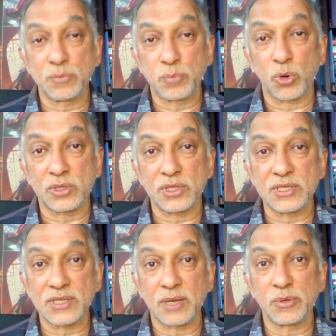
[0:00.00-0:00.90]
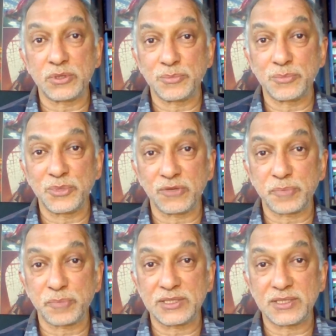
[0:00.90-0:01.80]
support the establishment of a
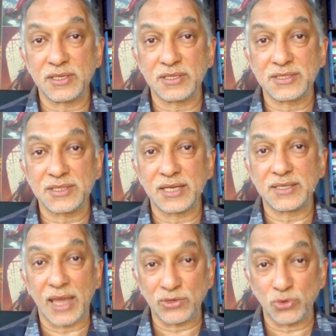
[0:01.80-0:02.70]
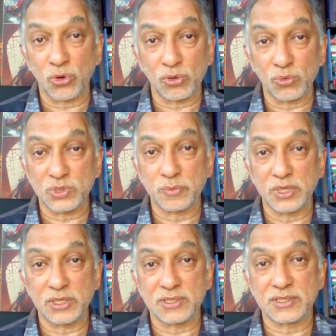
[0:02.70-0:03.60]
Palestinian state at all, which
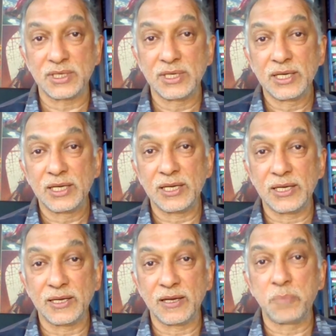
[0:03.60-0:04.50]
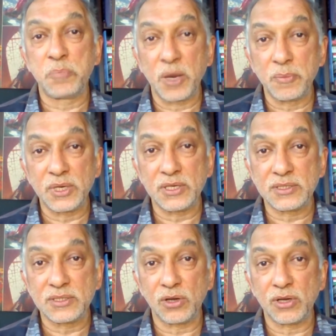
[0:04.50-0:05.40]
means a
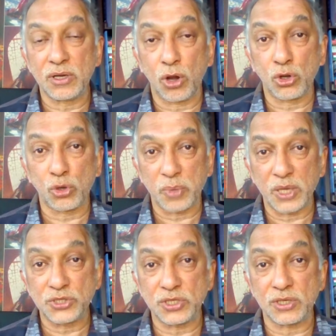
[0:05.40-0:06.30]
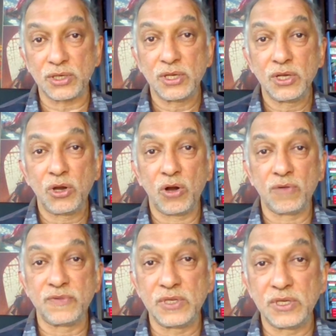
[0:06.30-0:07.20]
permanent occupation
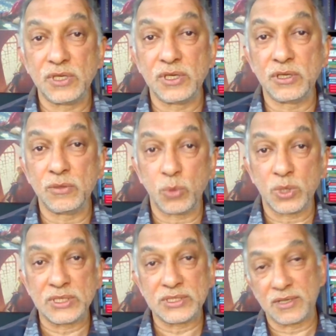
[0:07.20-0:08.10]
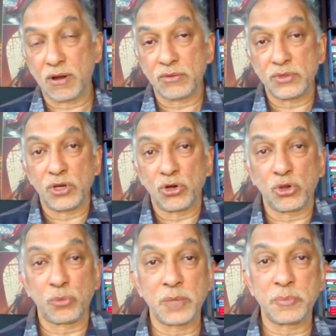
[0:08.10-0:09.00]
of what is now the
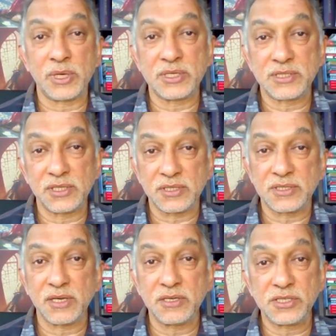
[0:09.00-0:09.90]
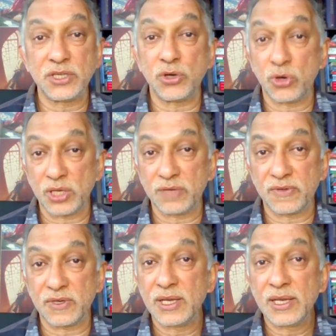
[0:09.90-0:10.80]
occupied Palestinian territory, or
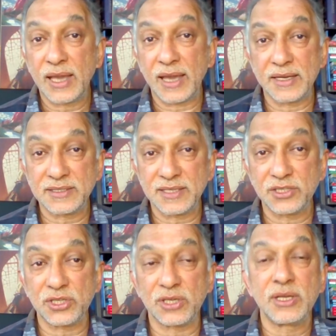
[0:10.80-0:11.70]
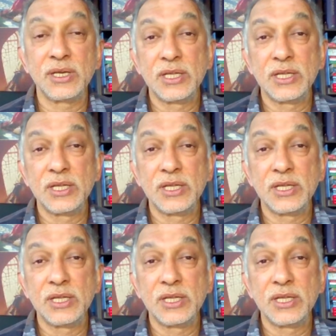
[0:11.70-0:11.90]
even annexation.